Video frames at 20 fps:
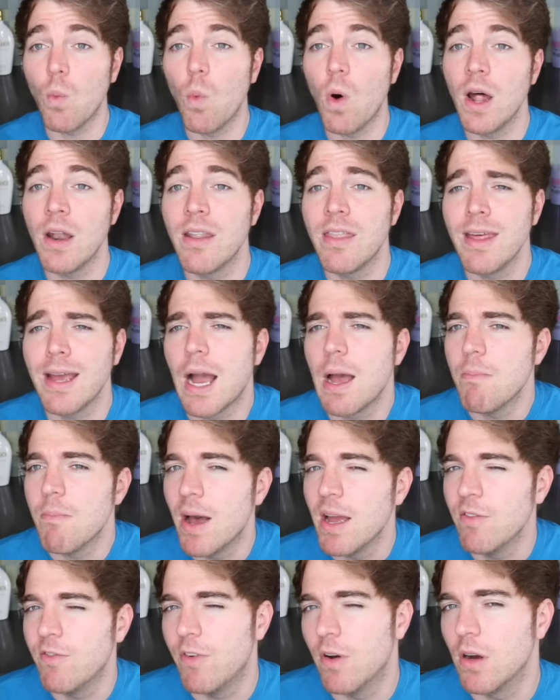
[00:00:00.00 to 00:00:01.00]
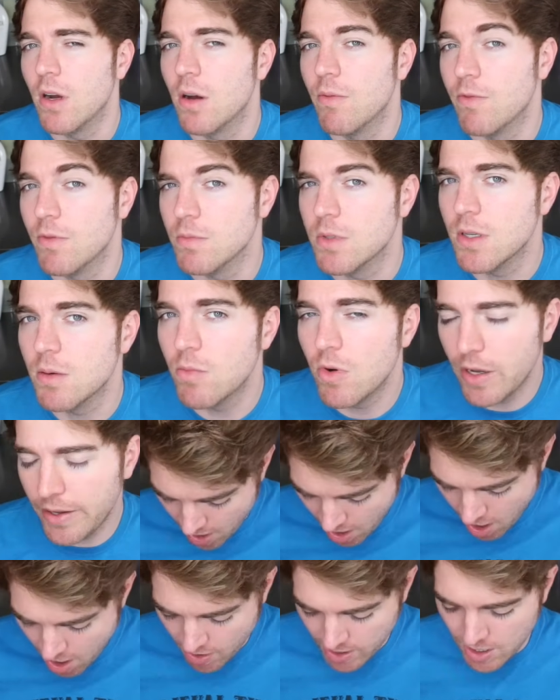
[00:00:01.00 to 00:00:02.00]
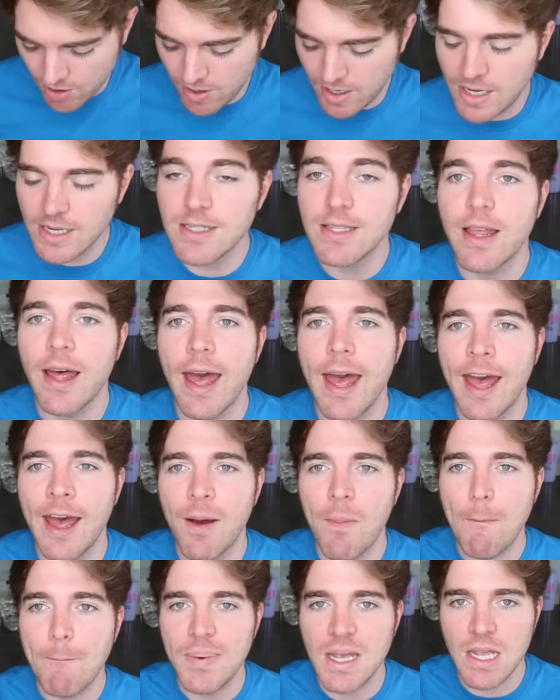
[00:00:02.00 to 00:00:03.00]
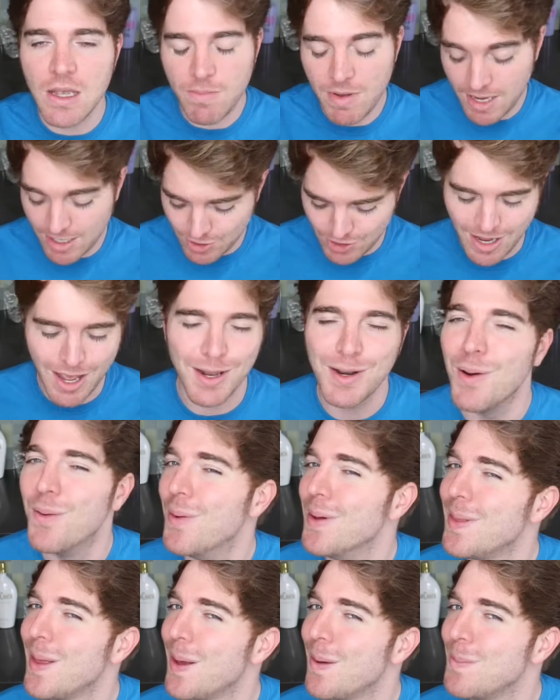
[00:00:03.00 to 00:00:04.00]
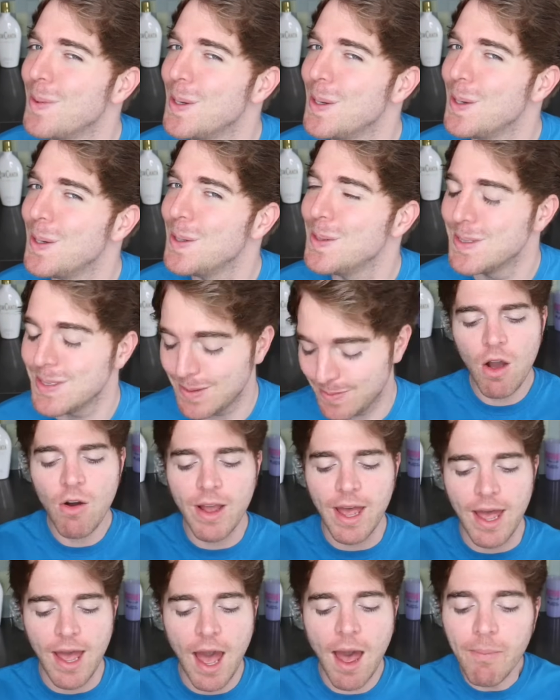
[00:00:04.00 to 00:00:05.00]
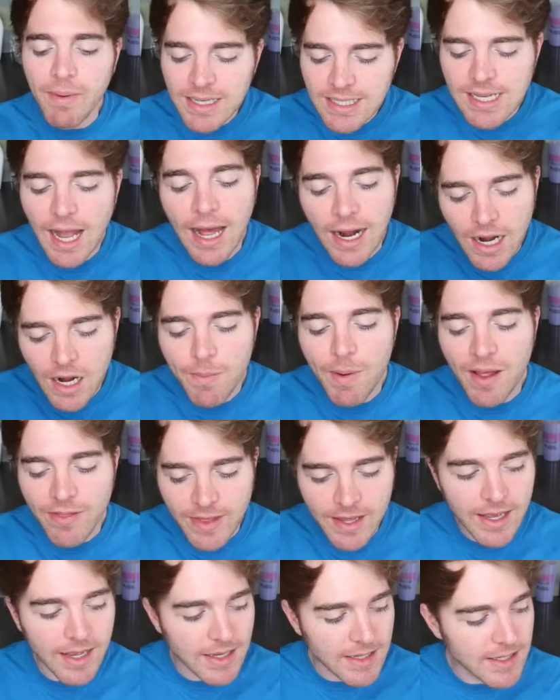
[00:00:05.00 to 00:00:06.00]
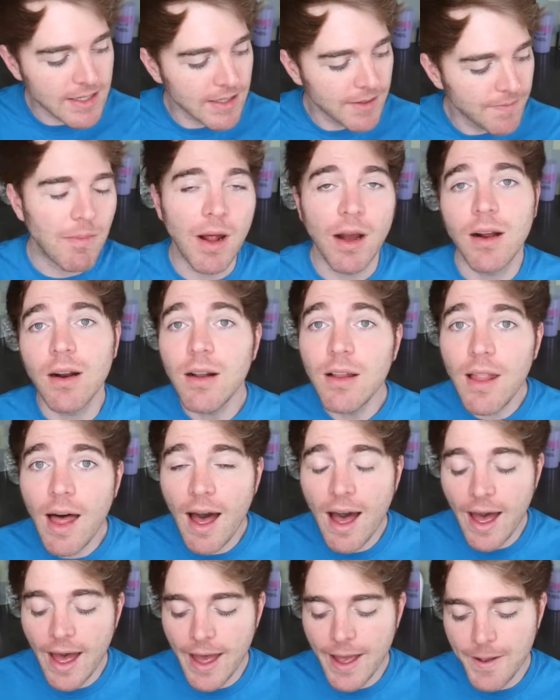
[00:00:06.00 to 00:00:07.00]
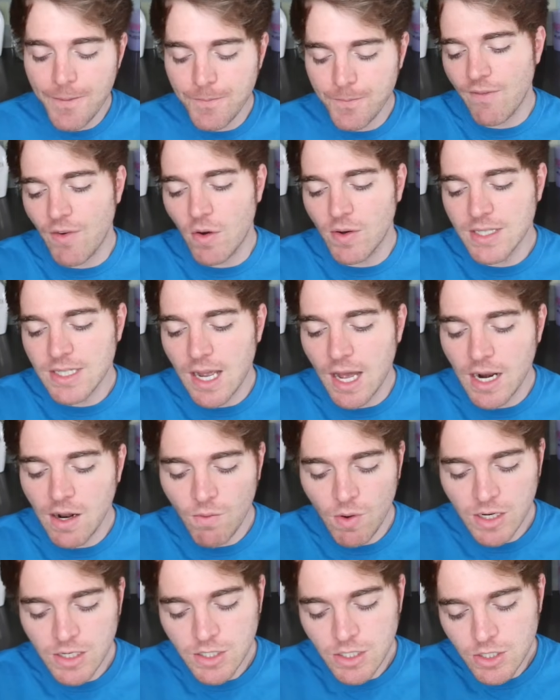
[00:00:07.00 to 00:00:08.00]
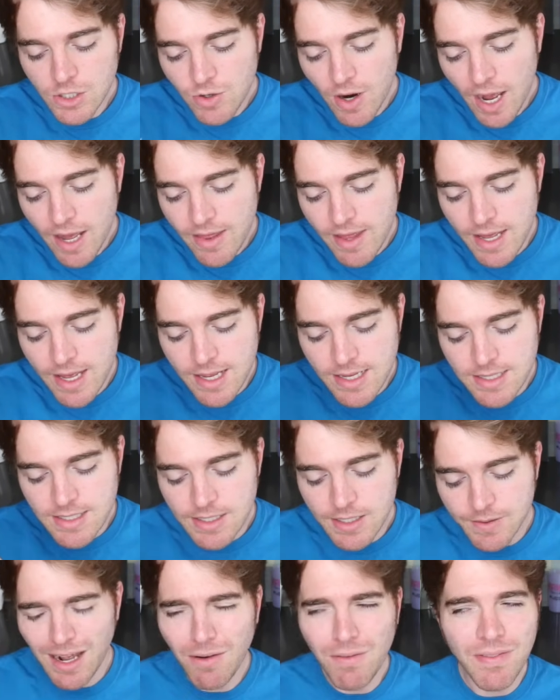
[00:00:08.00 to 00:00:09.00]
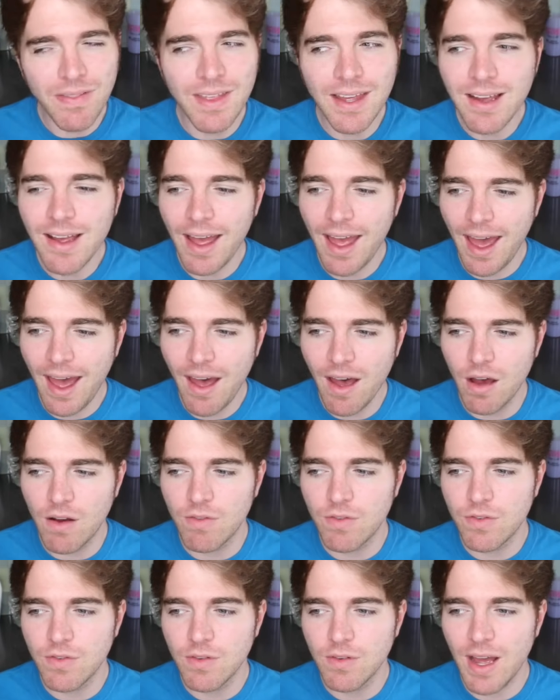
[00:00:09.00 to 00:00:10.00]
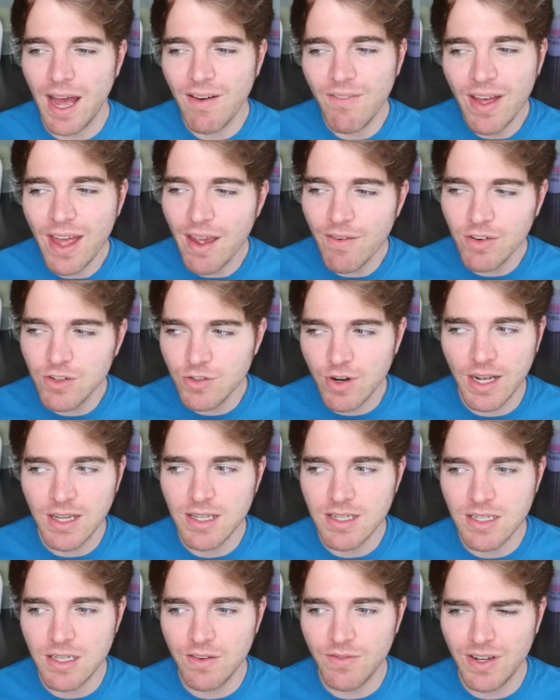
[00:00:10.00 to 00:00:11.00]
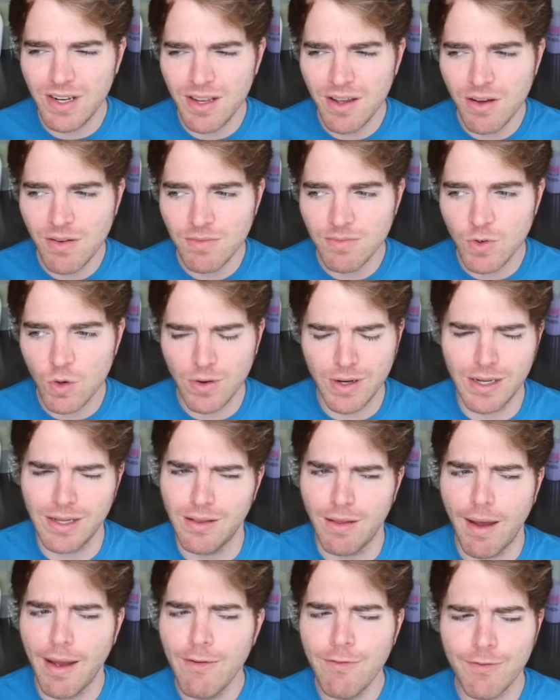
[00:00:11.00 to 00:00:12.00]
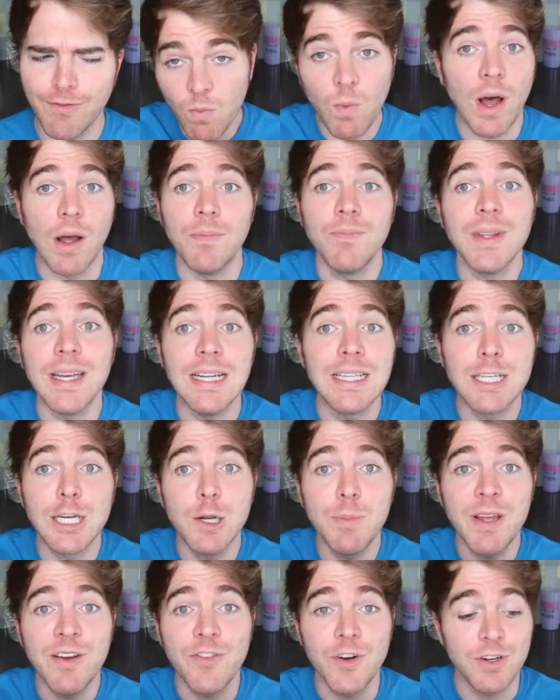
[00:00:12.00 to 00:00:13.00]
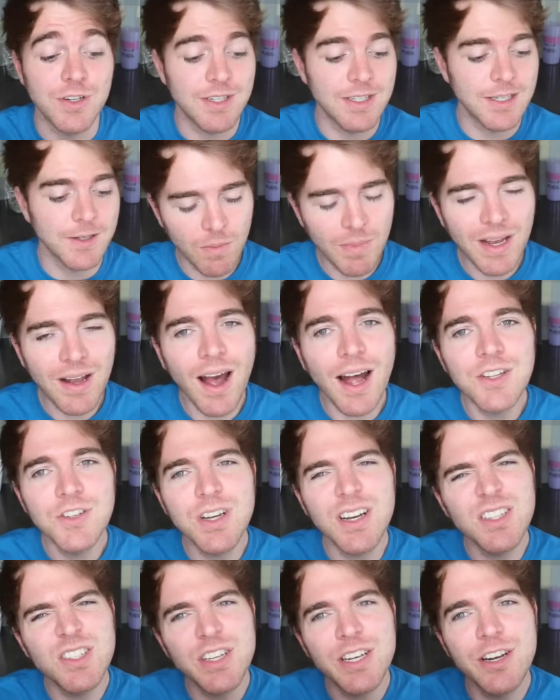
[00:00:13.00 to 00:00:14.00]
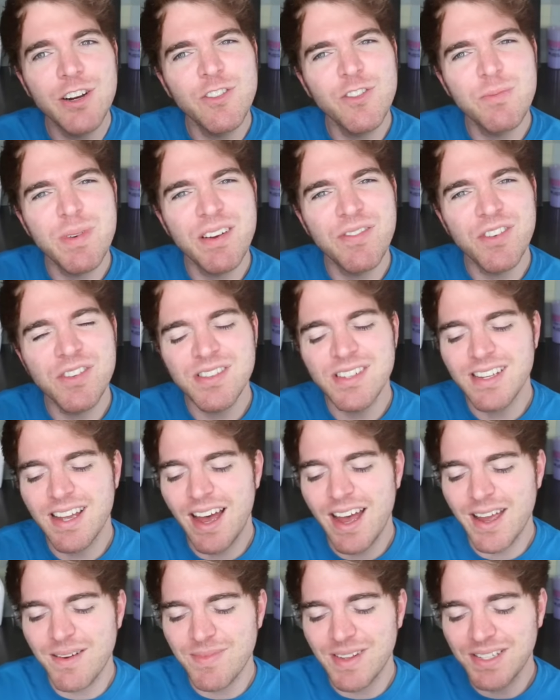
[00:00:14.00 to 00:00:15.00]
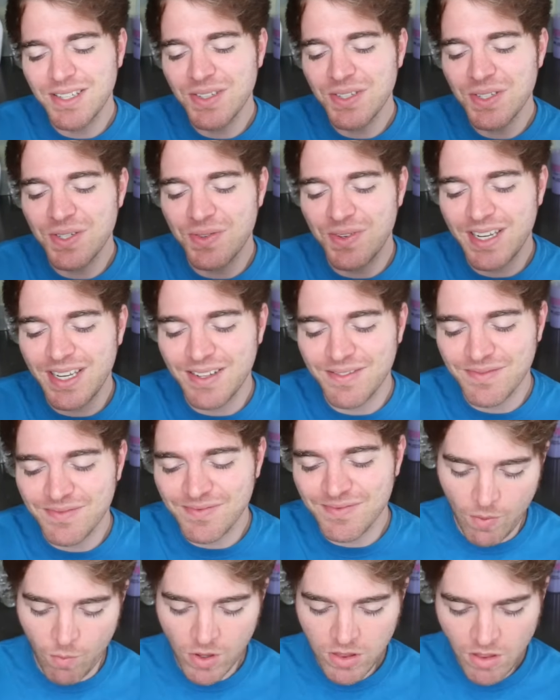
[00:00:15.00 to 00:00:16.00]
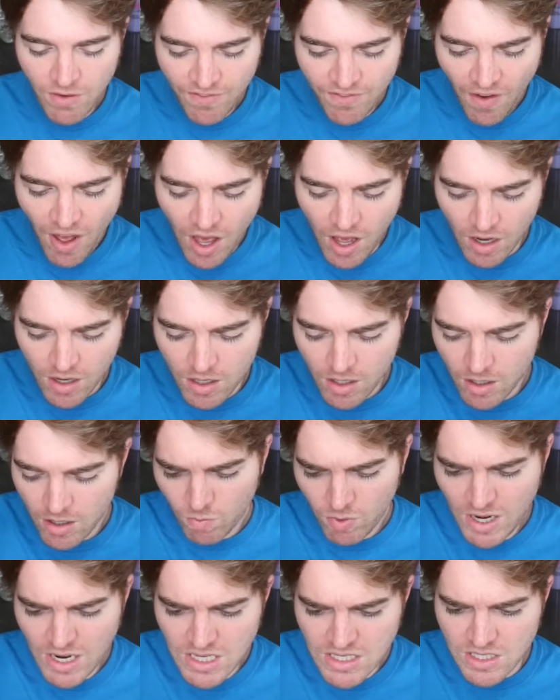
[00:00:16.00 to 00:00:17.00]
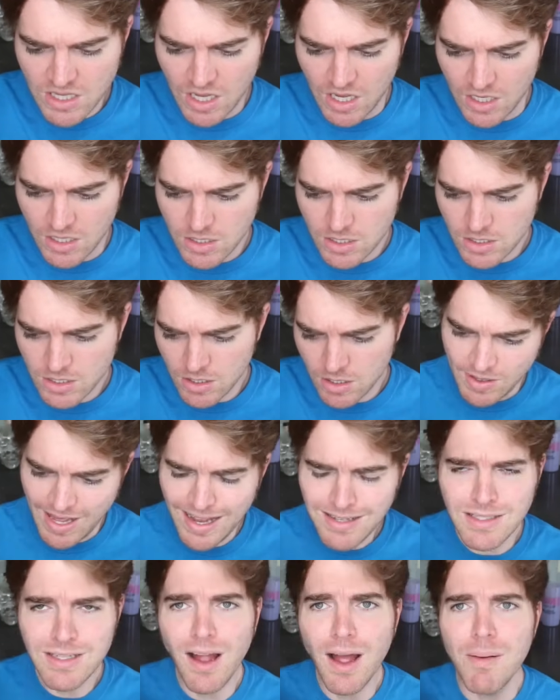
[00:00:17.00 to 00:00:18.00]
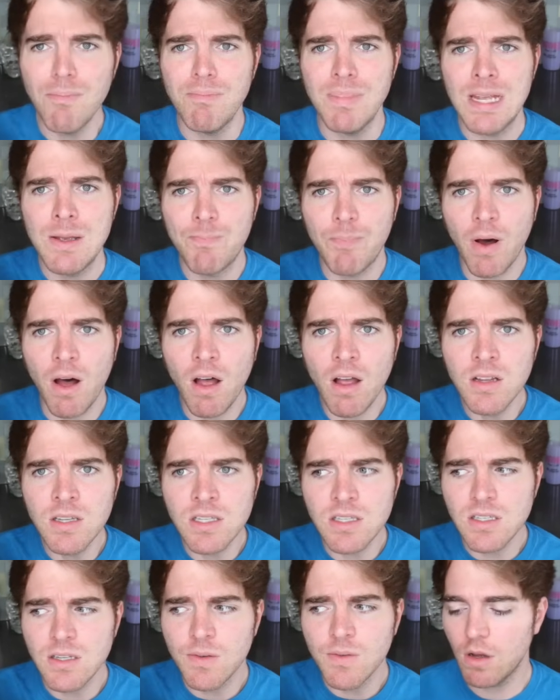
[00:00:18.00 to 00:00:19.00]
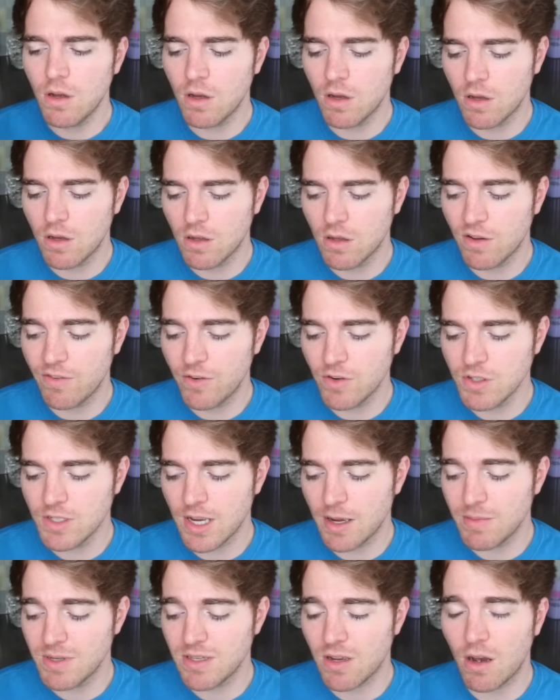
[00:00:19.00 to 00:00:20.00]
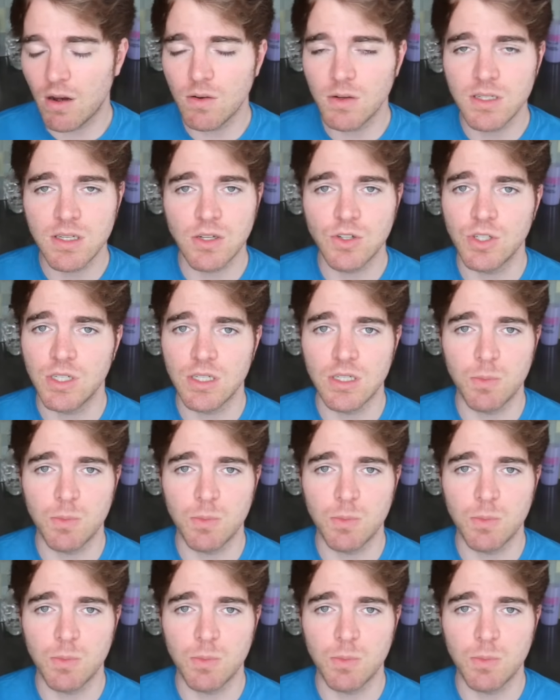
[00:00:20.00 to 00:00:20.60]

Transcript: one thing I might fuck up from Subway. Oh, ah, here it is, the MB, bitch. I know what that means. Okay, I'm excited about this. I'm not gonna lie. I've always kind of wanted to try this. I don't think I have. Have I ever tried this in a video or in life? Well, it's gonna be a first. Oh my God, you guys are here for my first time. That's so sweet. Wait, what the fuck? What is this? That's not meatballs. Ugh, the first time is always such a